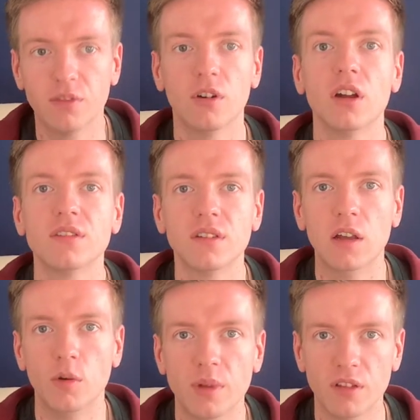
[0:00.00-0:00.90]
For us, it
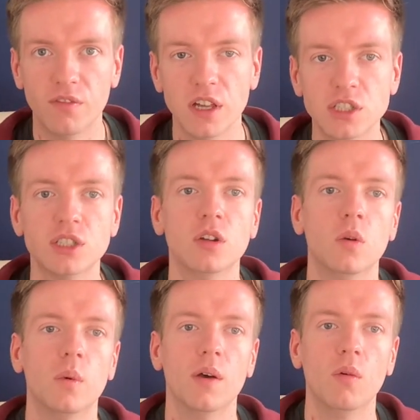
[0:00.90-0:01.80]
will be the fish,
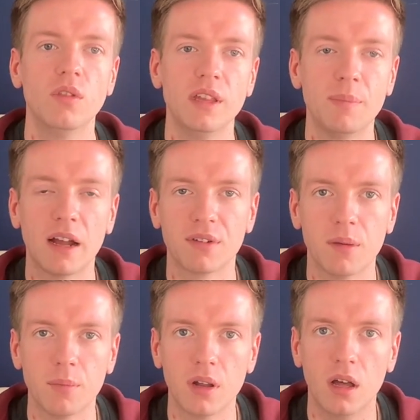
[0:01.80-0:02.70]
where all the
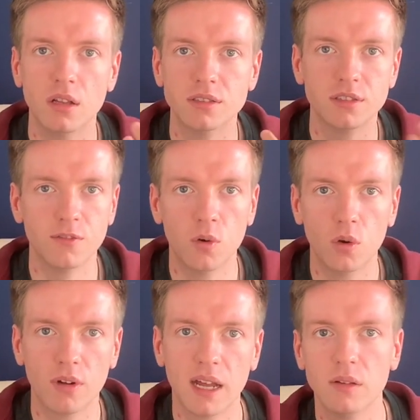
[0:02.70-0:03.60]
background plants, the
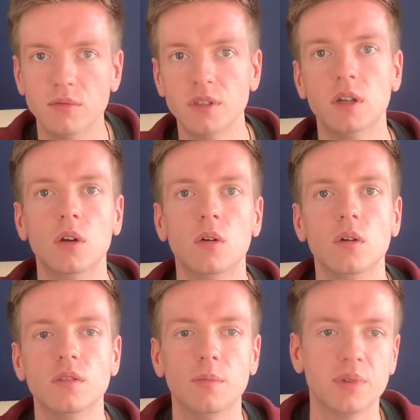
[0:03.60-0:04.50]
foreground,
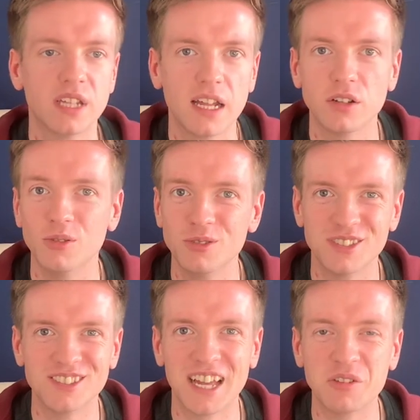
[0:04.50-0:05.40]
the botanicals, the
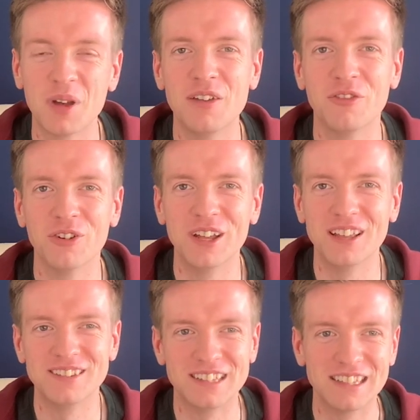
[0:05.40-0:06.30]
sand, whatever it
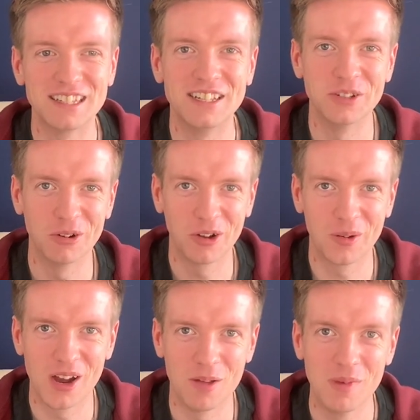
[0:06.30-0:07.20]
is that's in your
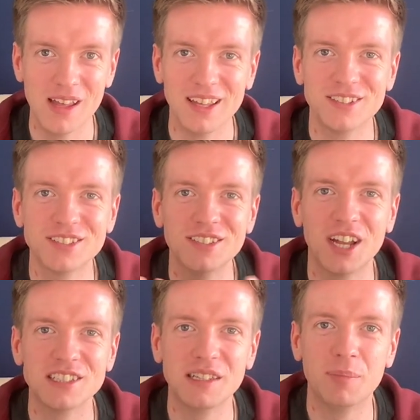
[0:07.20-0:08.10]
aquarium, it's just
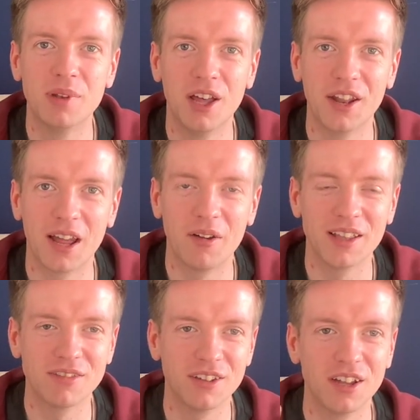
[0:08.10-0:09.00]
nicely blurred out and
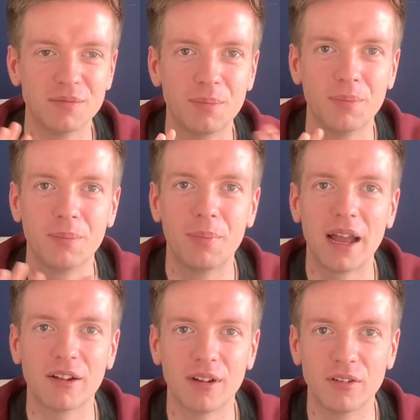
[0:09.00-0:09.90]
gives a nice
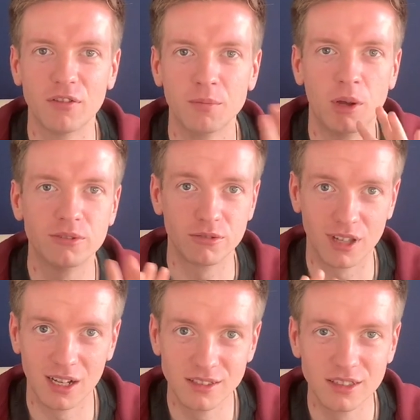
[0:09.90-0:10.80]
background of mottled
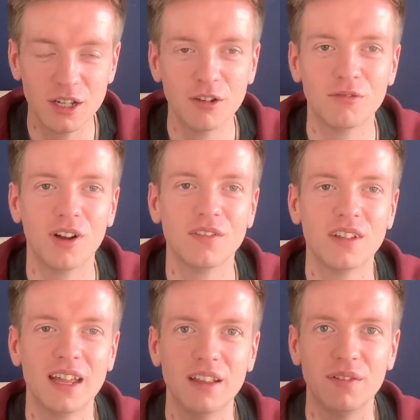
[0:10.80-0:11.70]
colours rather
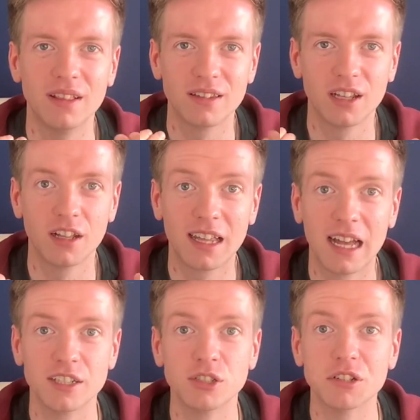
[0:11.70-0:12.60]
than anything that's going to
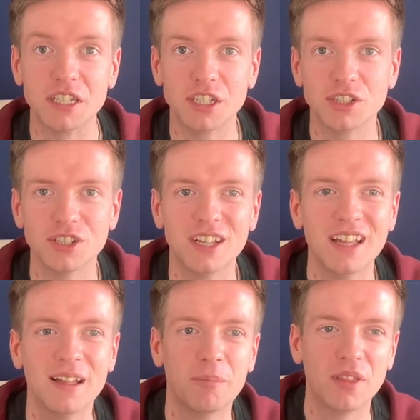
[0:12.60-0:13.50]
catch your attention.
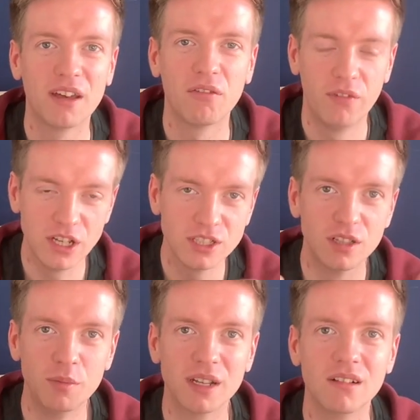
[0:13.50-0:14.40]
But that fish in the
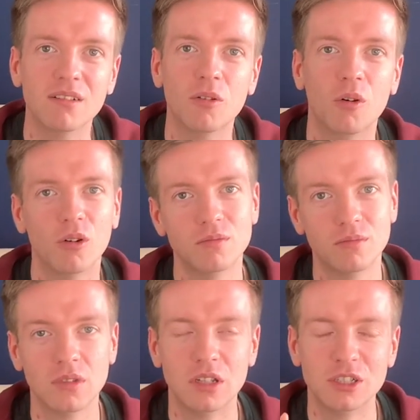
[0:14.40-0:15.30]
middle, or
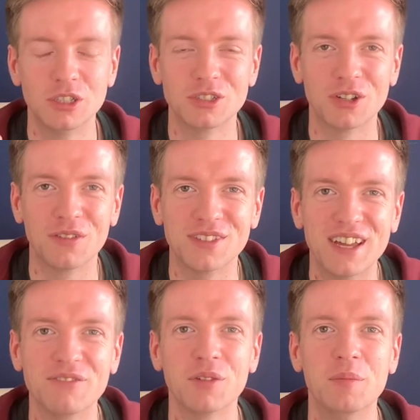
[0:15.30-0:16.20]
just
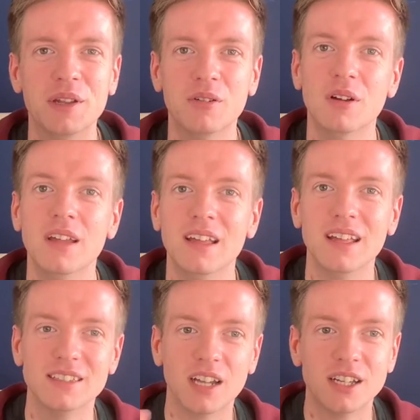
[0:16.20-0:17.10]
offset from the middle,
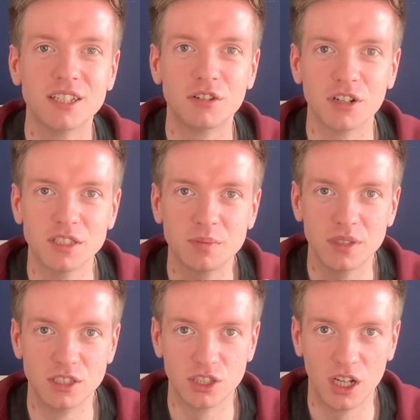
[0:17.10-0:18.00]
is nice and crisp
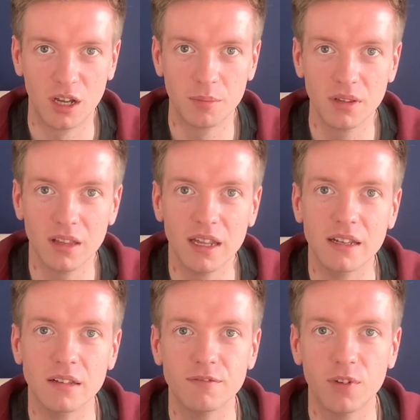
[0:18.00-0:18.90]
and sharp
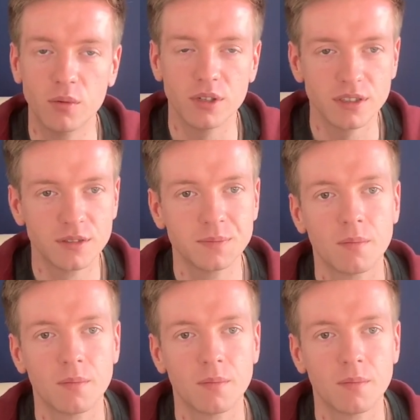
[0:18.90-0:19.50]
in focus.